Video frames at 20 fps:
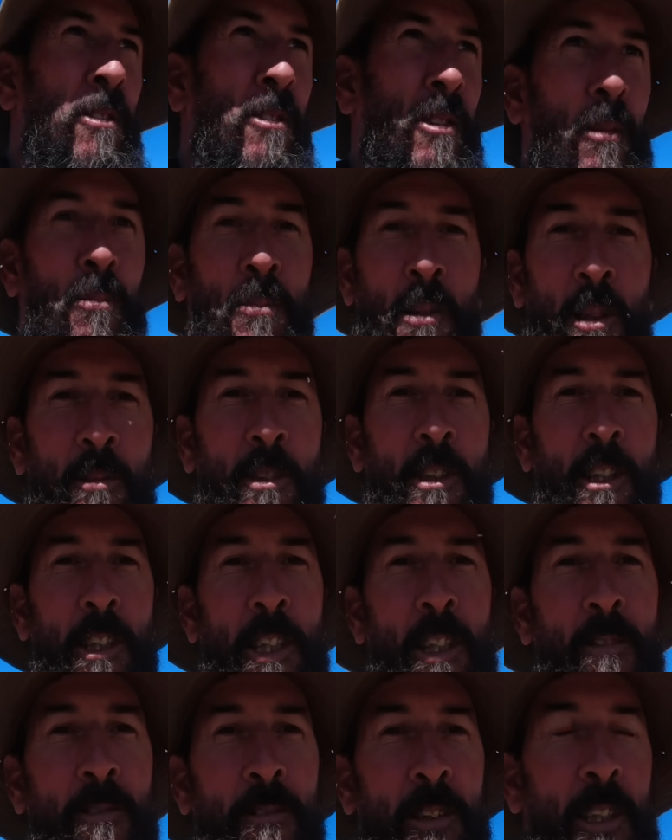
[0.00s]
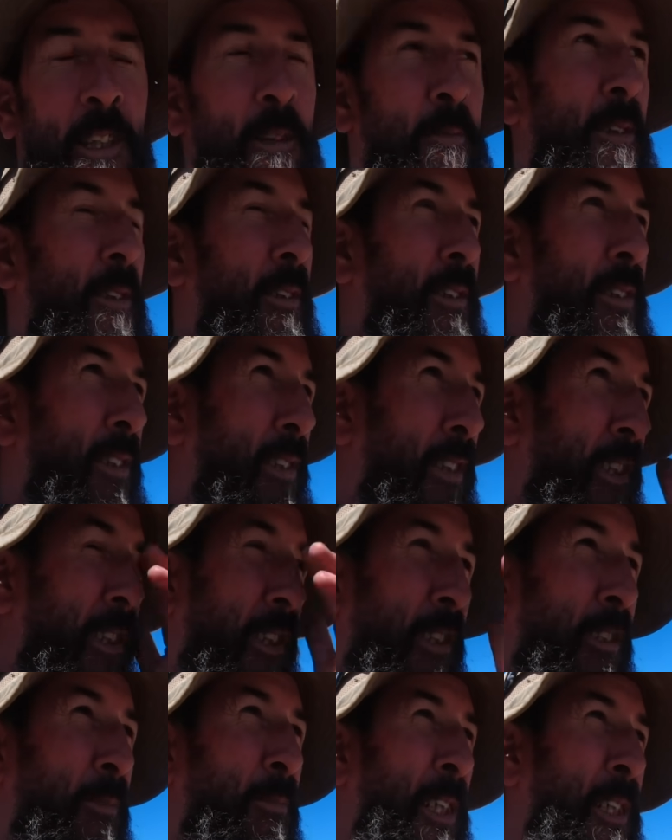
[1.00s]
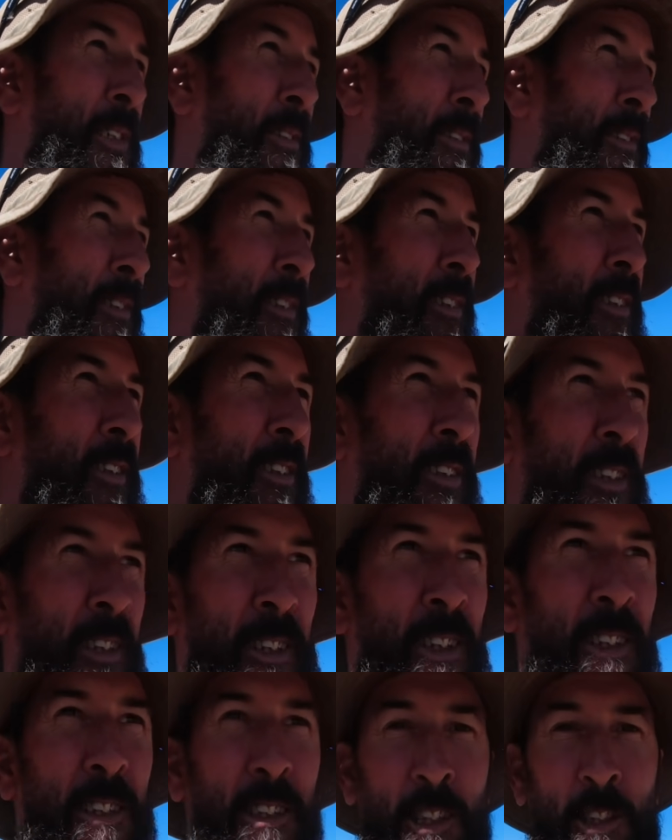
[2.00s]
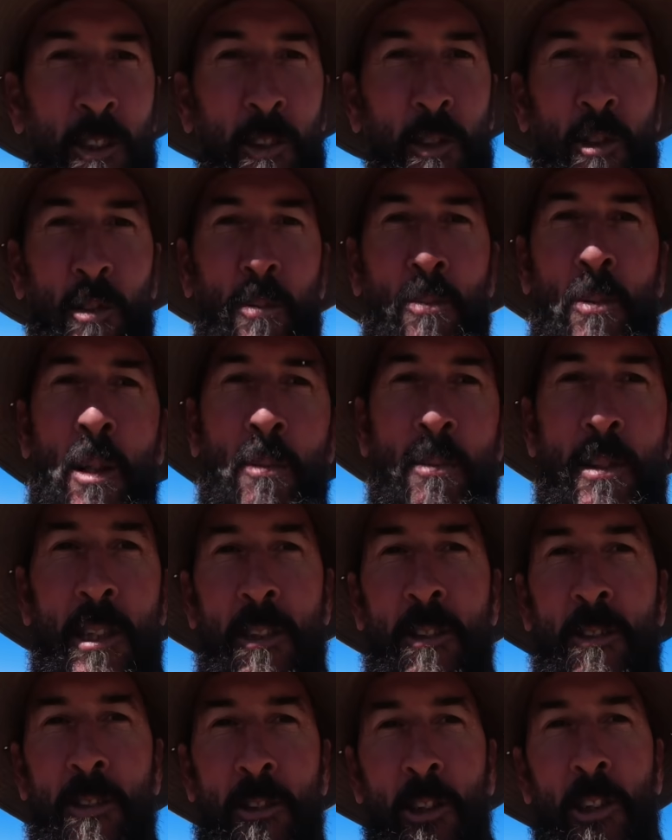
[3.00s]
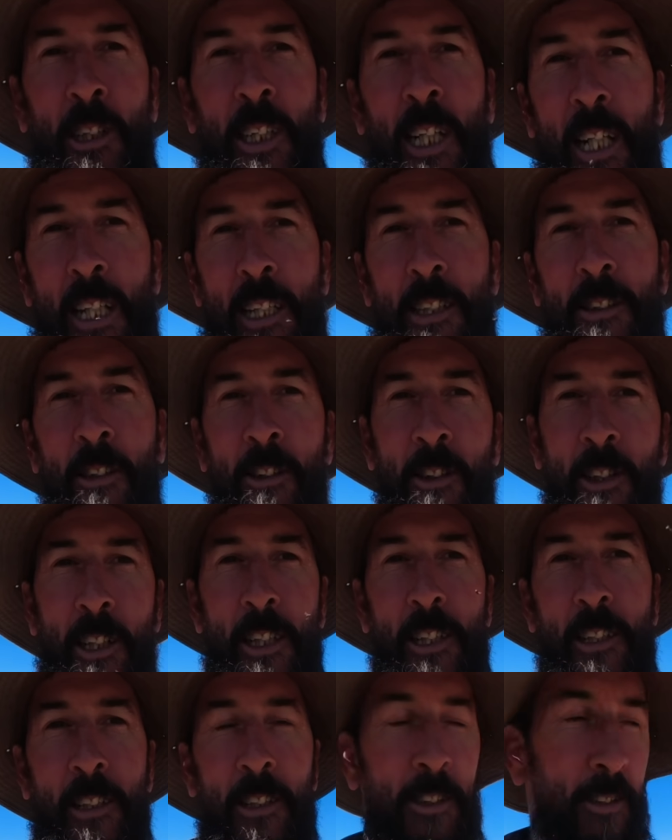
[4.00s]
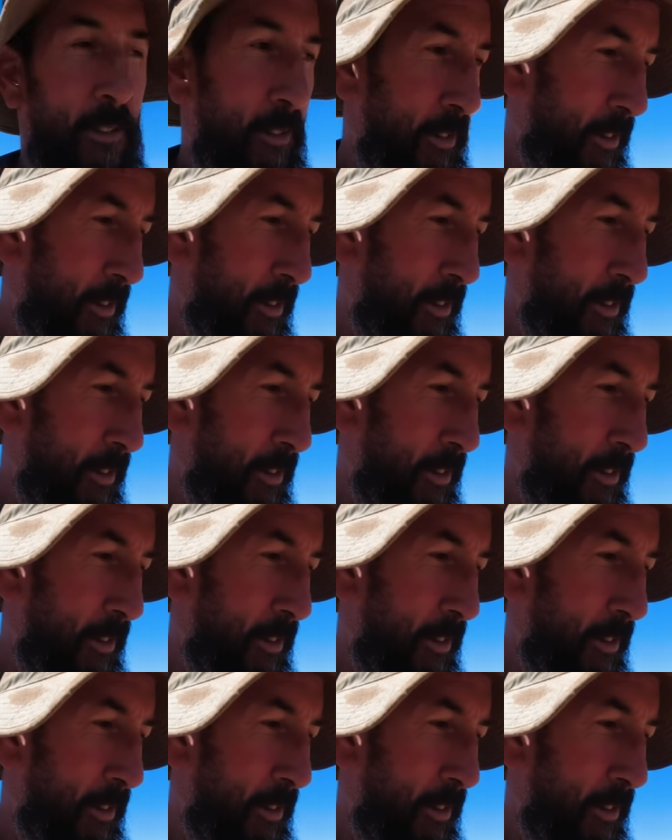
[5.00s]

Well, probably not that far, but you know what I mean. The hills are probably 2 k's high, you know,